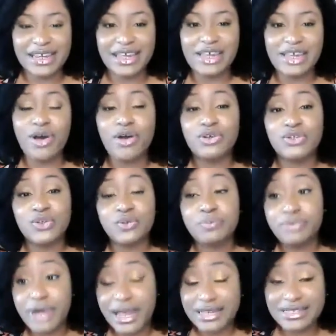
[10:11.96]
And also
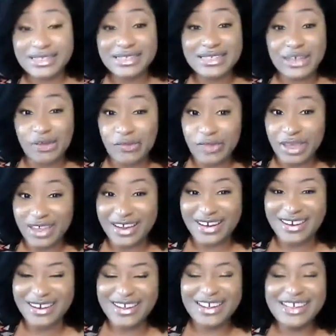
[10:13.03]
practice
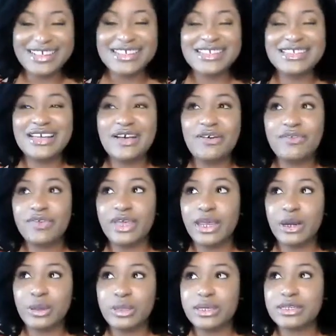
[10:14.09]
self-care.
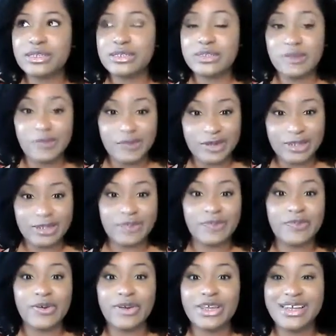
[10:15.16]
Self-care looks differently
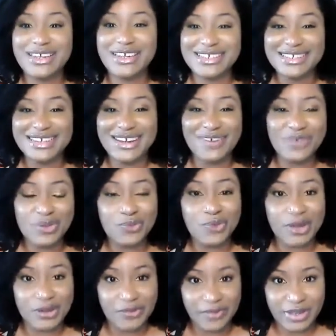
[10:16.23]
for each and every
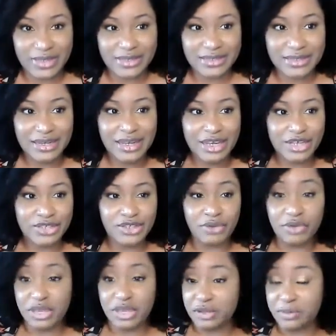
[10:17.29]
one of us.
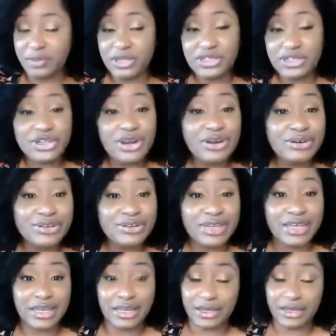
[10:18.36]
So it could be
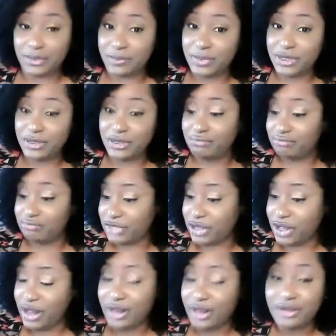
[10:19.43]
journaling, it could be
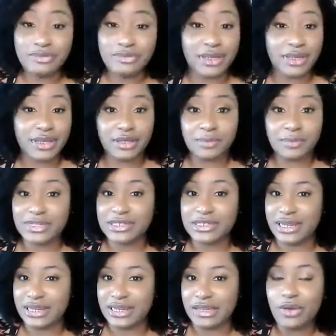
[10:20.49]
coloring, it could be
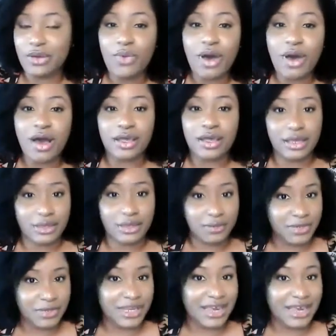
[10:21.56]
taking a walk, it could
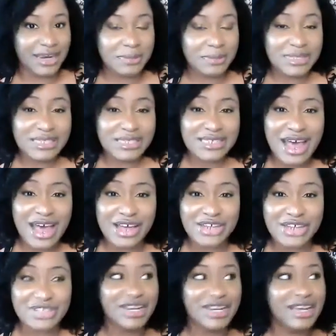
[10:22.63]
be getting a
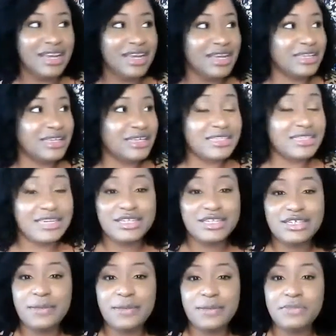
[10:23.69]
massage, listening
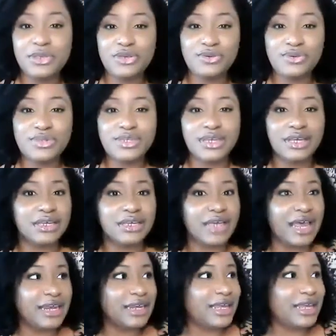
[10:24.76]
to music,
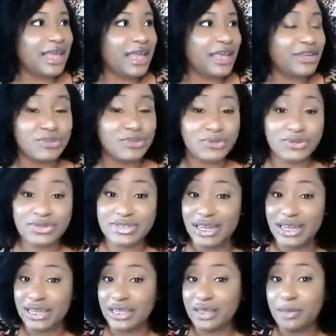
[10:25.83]
lighting candles,
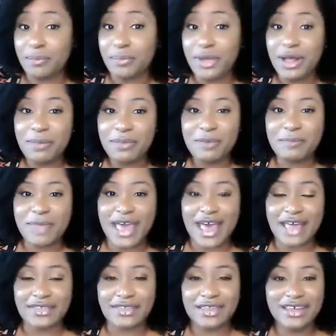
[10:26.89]
taking a bubble
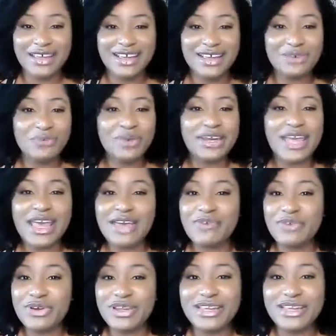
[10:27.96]
bath.
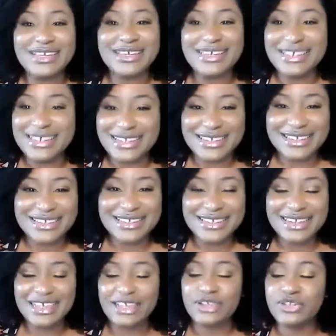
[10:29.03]
Whatever it is,
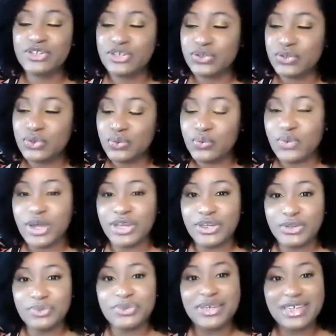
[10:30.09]
do what
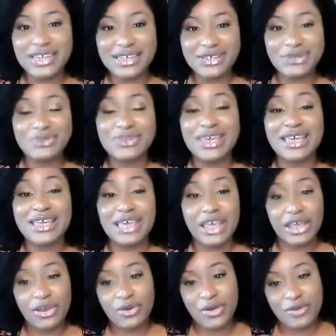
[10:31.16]
you need to take
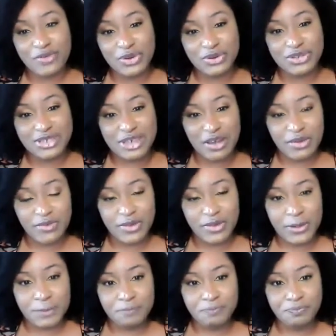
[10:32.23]
care of yourself
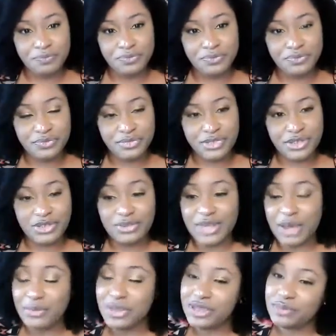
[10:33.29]
so
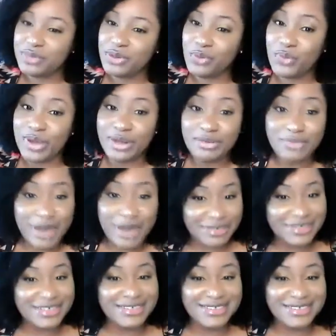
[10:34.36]
that we can be
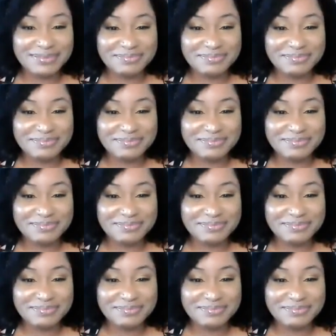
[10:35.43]
well-rounded